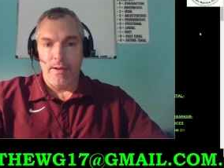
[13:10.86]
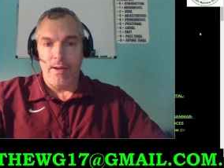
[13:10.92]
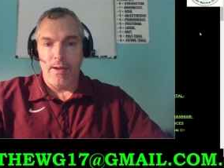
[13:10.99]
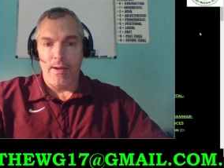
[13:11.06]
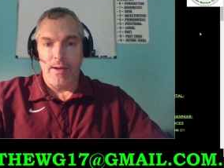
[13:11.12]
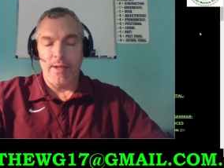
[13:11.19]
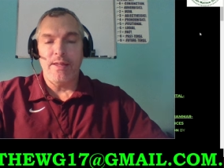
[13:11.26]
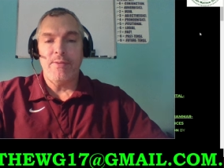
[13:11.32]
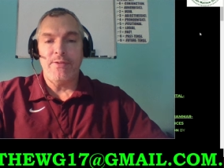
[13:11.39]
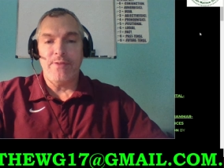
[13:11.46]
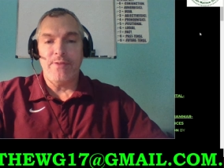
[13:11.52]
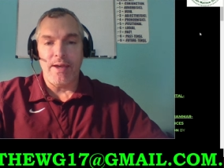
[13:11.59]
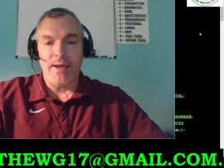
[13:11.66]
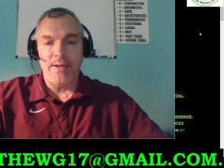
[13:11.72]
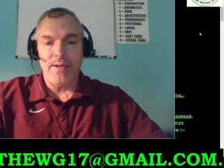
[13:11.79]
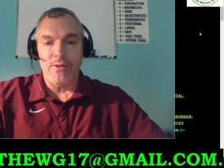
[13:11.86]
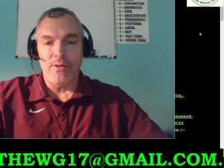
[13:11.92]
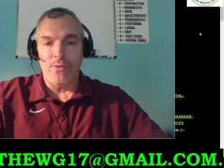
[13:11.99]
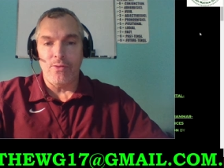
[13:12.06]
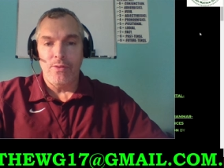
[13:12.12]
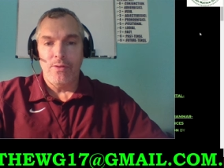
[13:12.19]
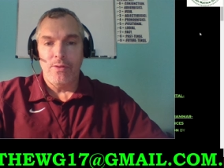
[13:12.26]
I claim a
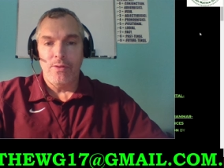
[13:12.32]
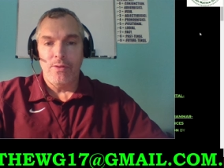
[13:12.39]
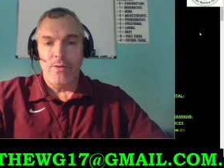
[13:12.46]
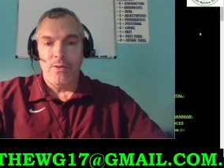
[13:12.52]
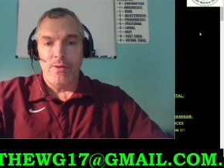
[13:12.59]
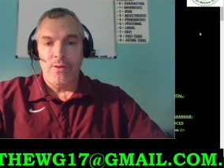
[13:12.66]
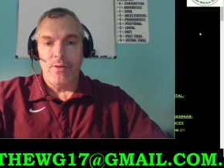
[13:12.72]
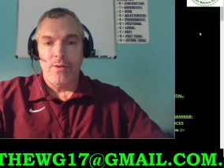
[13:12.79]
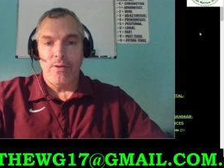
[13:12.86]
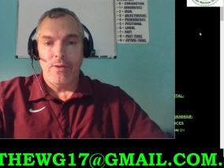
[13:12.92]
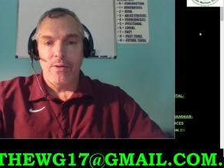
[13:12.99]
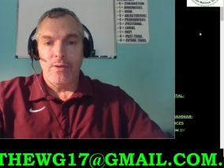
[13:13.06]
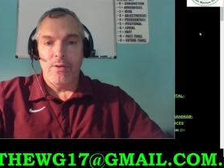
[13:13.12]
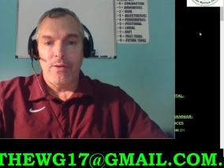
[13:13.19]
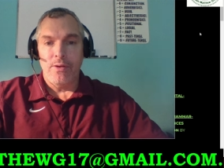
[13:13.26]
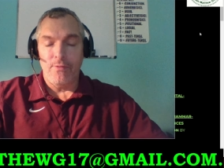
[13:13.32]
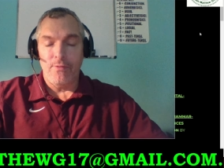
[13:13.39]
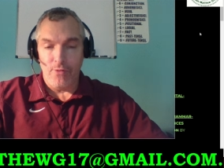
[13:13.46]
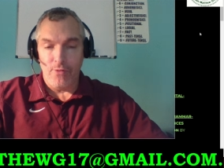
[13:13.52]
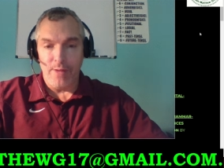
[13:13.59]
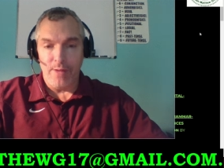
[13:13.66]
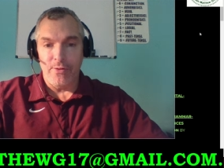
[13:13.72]
title of
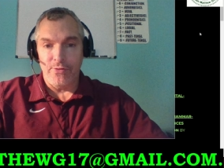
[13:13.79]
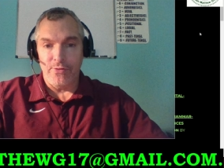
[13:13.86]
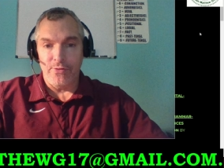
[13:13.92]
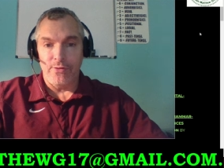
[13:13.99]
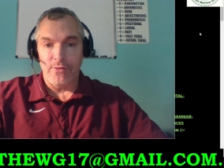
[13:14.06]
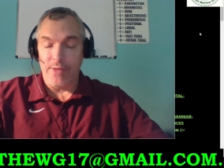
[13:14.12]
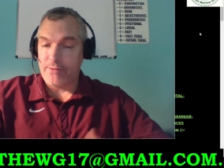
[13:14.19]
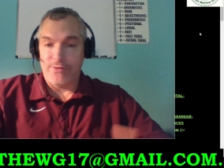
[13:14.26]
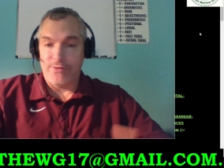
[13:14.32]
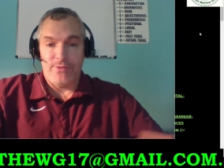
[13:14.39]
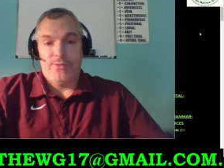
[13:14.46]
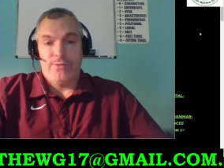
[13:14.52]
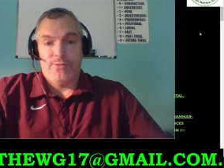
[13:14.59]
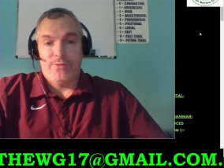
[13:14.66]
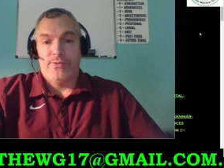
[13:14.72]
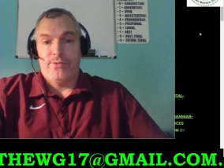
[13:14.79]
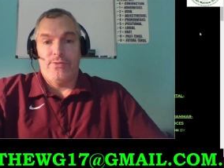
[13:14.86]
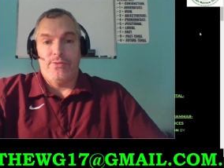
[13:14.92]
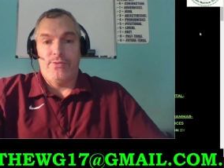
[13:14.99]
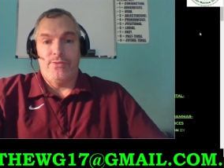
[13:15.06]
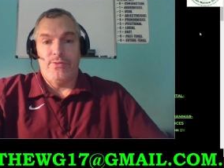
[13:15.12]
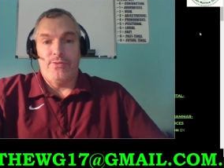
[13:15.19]
grammar tutor. That's
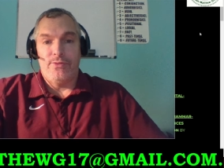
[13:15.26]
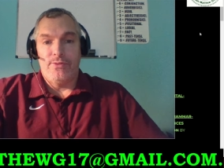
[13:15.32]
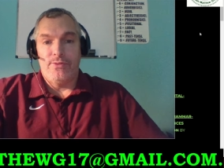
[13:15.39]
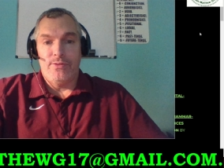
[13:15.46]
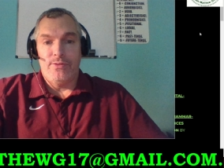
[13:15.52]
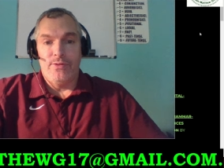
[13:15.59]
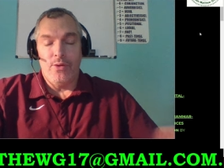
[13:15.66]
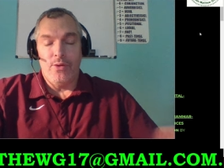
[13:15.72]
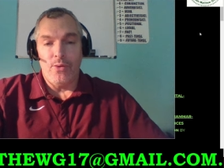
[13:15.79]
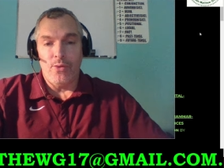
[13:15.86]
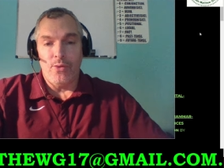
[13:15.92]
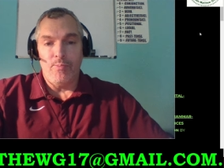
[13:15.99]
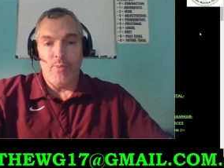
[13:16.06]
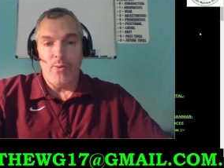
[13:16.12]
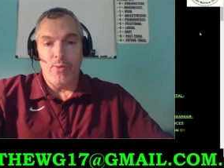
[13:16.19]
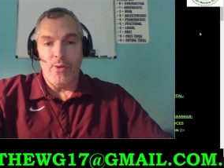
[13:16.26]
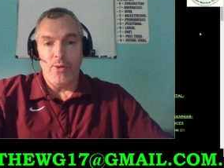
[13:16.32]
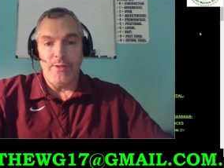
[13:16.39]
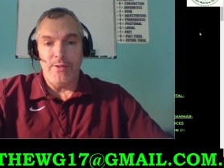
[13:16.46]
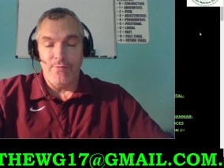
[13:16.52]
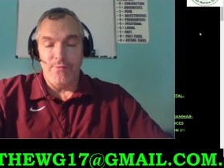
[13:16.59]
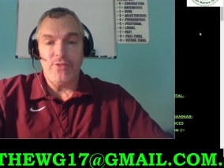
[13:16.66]
the whole
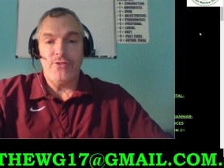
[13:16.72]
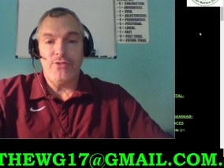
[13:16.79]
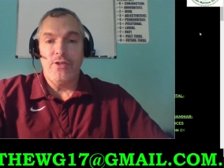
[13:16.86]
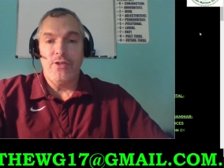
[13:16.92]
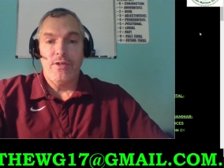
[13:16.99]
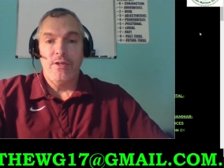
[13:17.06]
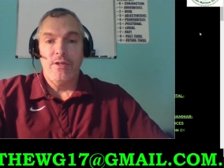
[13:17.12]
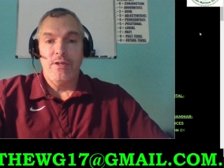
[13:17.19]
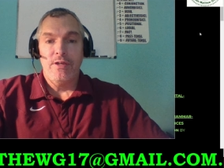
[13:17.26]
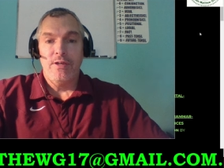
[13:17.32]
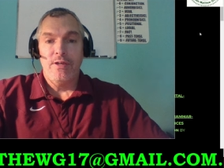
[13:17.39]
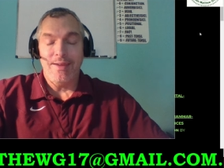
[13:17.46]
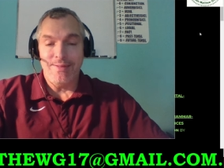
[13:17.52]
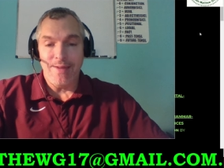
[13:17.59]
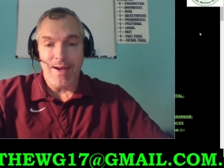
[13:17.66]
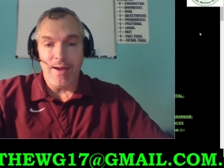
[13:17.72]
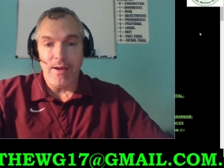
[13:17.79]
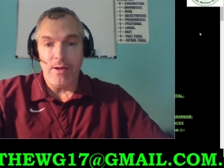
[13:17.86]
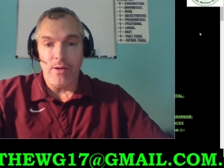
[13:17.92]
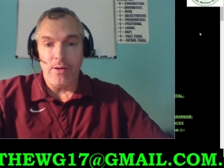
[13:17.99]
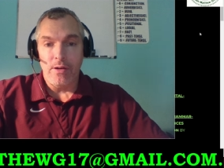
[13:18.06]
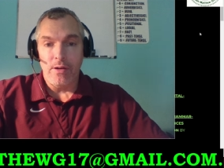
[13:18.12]
point of this
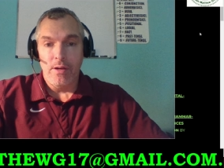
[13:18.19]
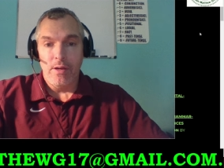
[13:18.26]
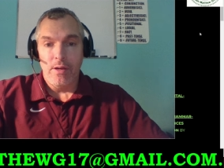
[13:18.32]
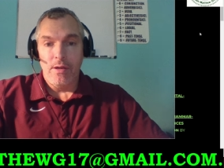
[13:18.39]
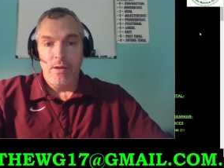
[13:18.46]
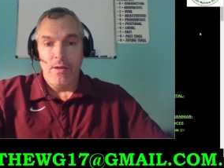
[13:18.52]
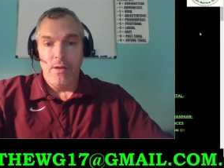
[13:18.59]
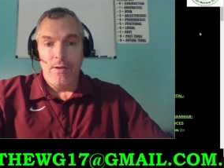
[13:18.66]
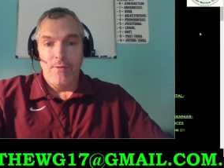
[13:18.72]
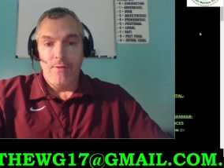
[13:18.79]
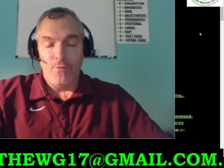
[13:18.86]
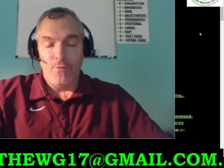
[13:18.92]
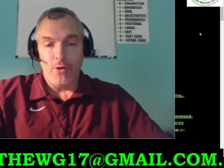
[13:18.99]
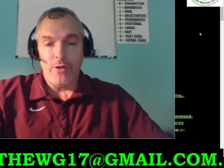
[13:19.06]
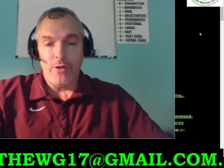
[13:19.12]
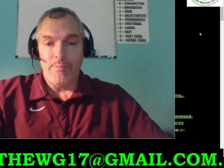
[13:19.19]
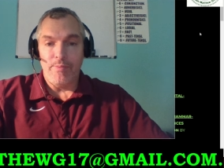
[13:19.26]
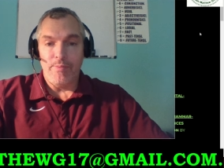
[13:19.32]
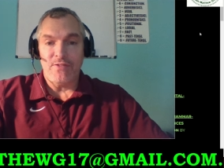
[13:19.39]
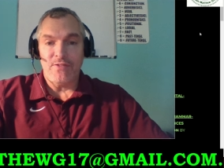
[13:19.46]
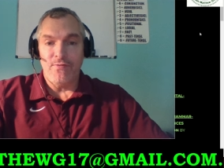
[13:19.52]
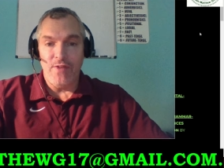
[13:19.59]
entire four hundred
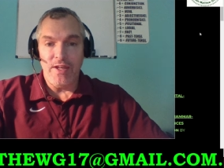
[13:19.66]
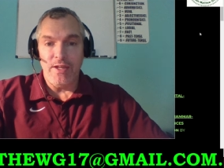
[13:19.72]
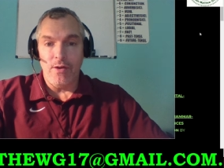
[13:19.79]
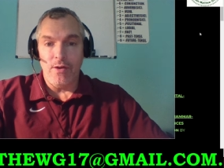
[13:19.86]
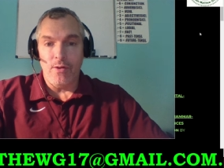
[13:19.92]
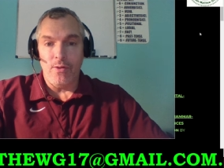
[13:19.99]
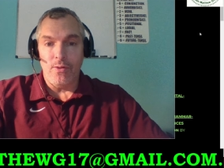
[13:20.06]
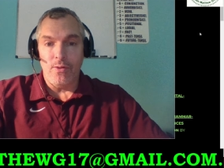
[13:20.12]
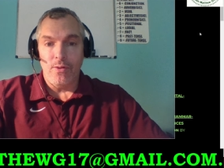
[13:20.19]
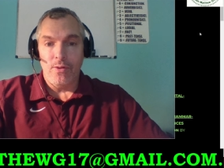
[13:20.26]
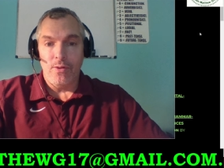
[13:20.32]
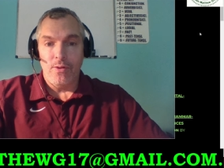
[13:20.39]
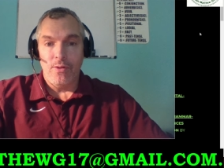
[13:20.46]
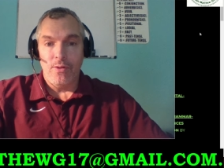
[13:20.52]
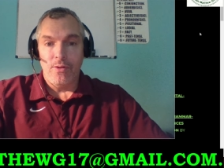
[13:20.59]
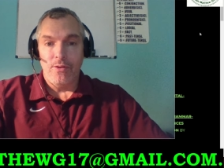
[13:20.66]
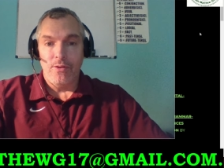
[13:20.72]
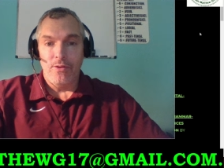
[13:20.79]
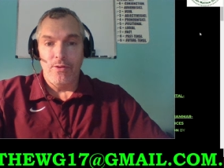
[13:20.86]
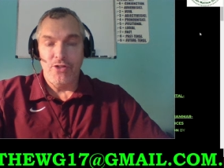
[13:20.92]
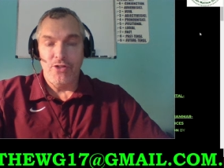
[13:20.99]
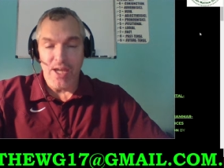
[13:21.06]
plus video
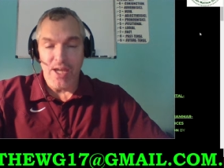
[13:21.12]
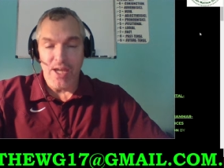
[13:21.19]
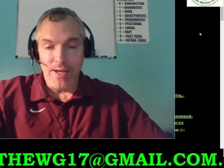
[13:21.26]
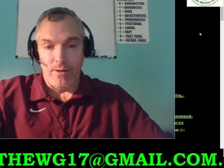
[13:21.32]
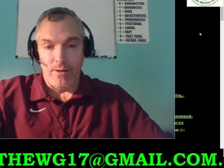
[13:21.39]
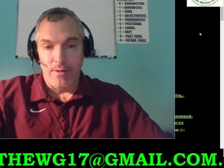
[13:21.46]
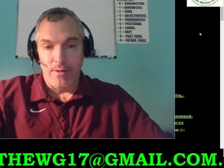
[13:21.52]
channel.